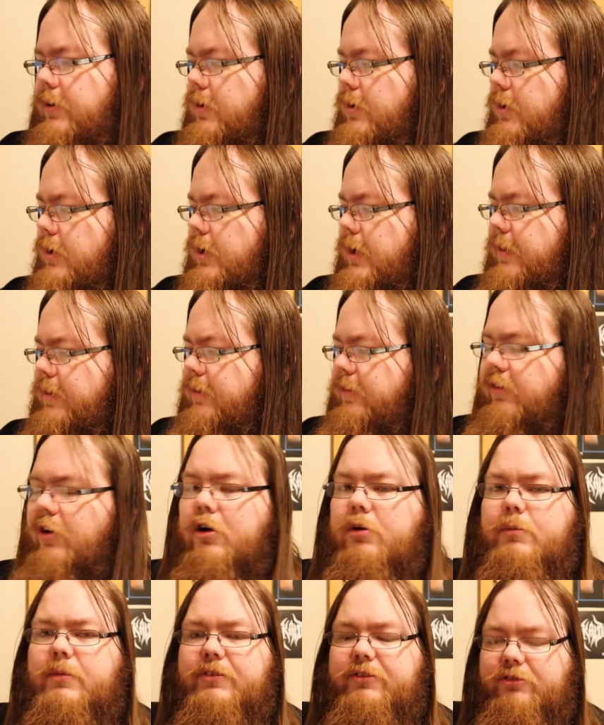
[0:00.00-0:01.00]
You got the
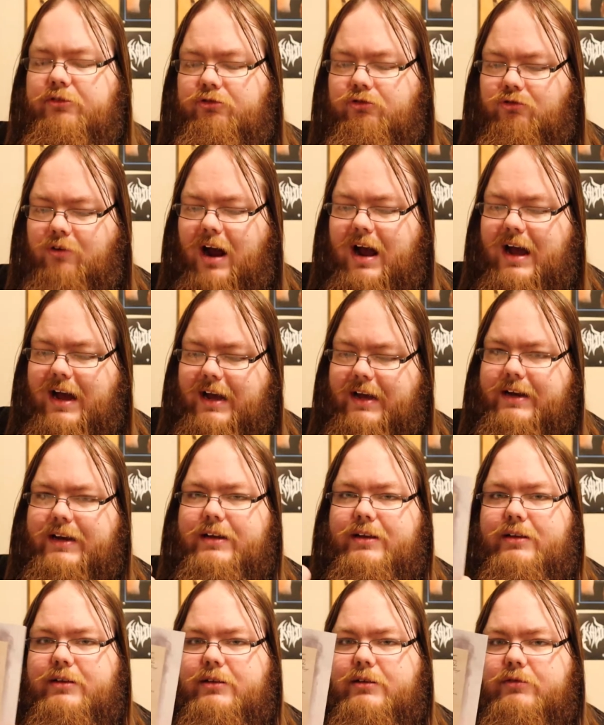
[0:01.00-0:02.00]
Tome of Strahd,
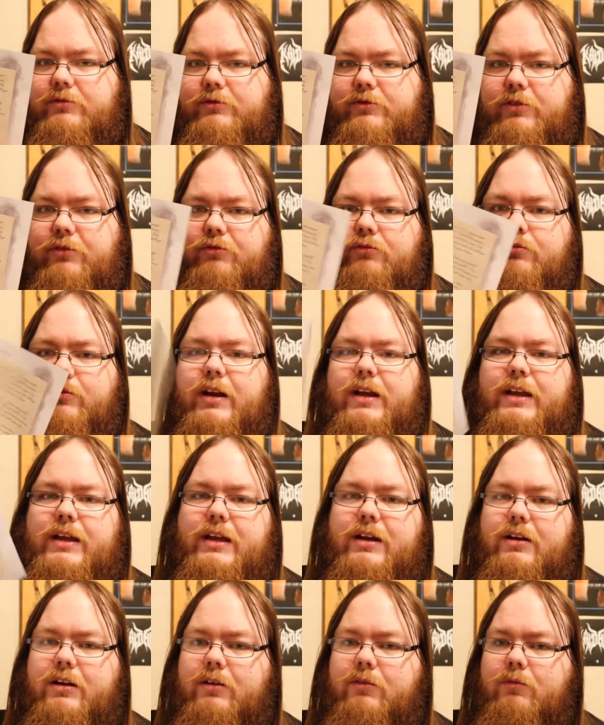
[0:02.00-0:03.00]
which is right
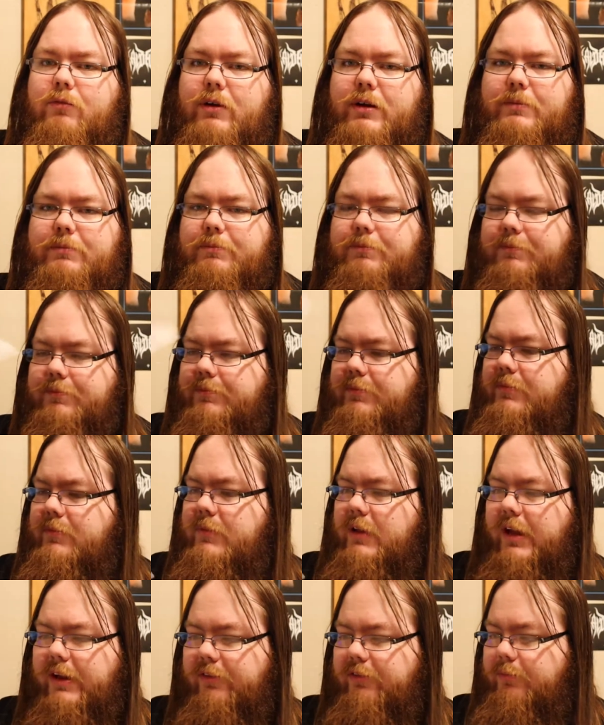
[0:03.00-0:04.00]
here on one
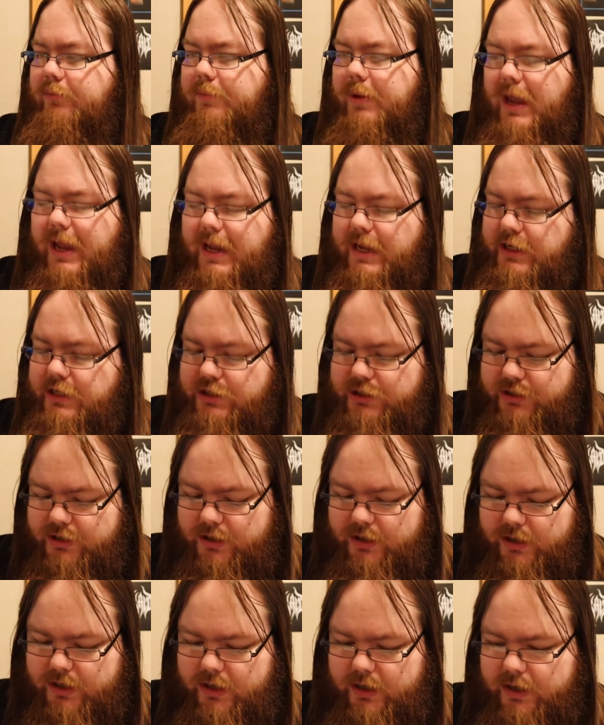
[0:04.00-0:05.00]
nice page
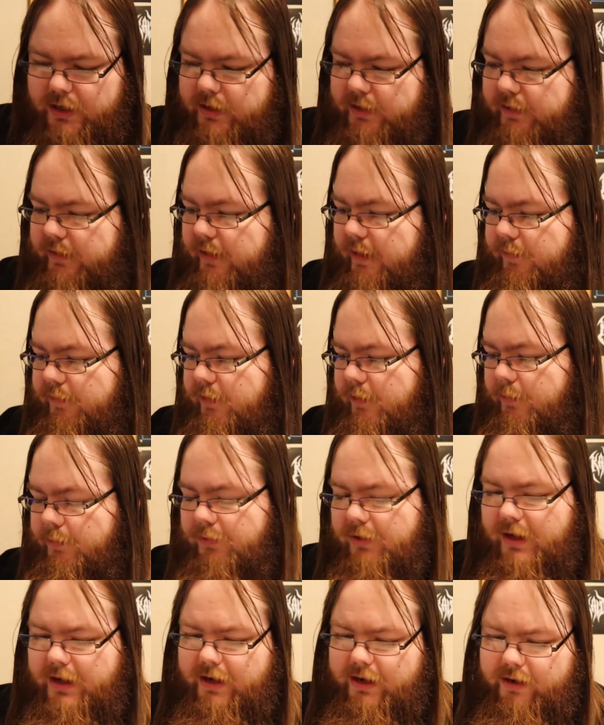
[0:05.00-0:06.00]
to give to your
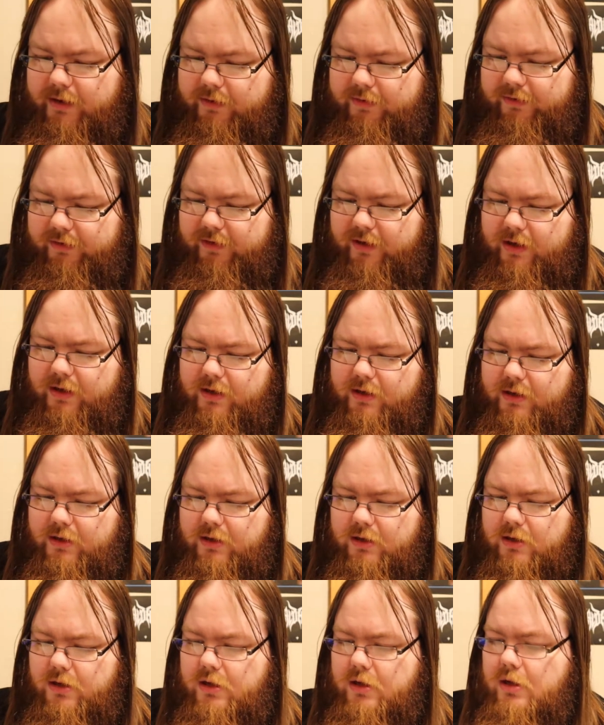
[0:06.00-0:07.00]
players.
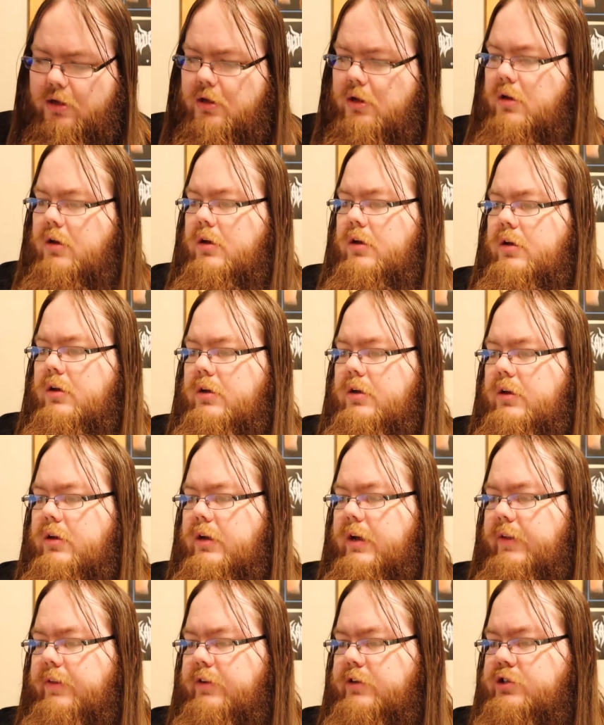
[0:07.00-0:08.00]
You
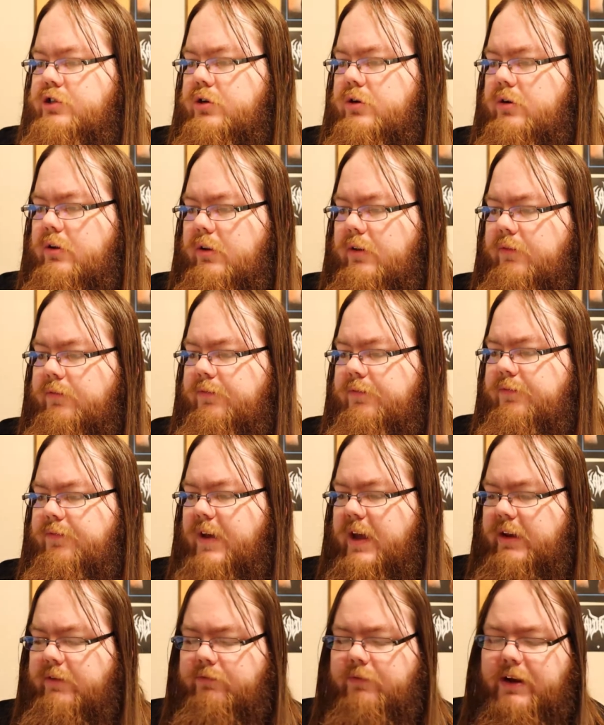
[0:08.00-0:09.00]
got the Journal of
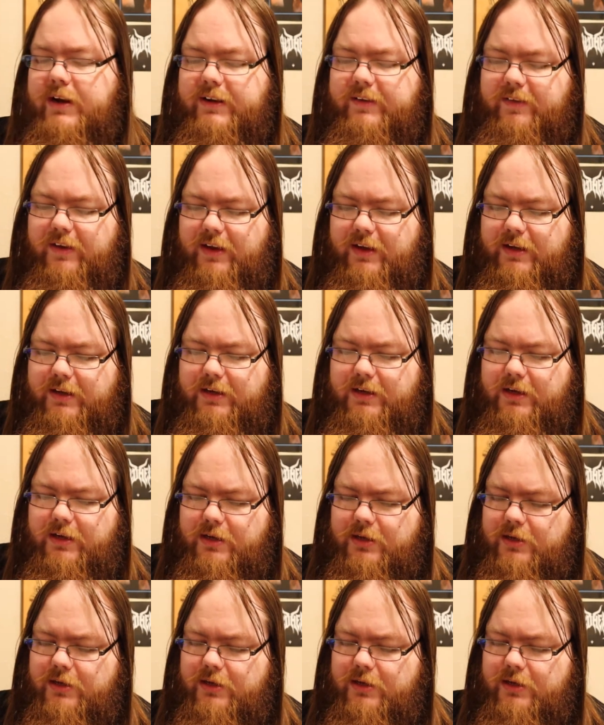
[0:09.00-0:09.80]
Van Richten.